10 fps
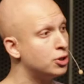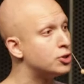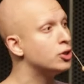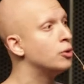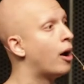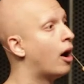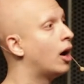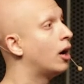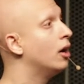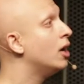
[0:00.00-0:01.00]
the YouTube
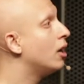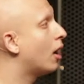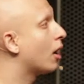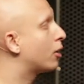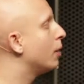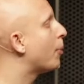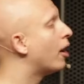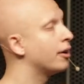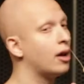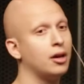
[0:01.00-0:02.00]
clip
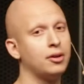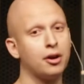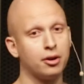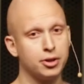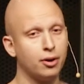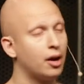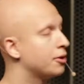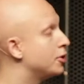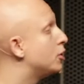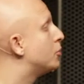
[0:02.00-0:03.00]
on our
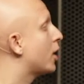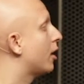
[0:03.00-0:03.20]
YouTube